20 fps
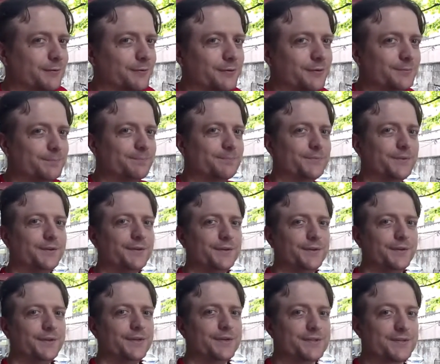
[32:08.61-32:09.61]
Well,
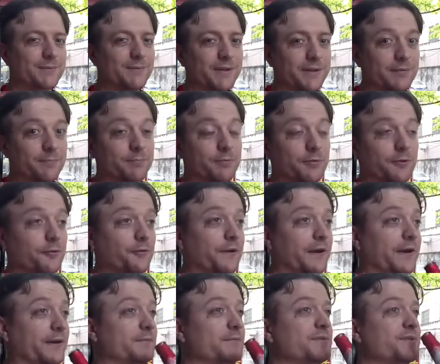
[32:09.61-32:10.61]
as somebody that
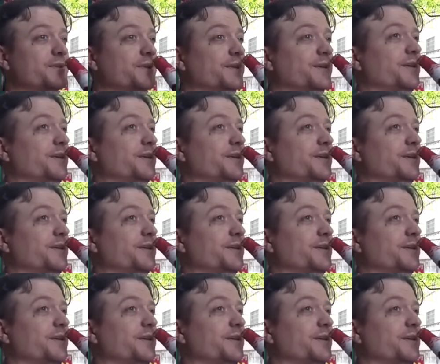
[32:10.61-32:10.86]
programs.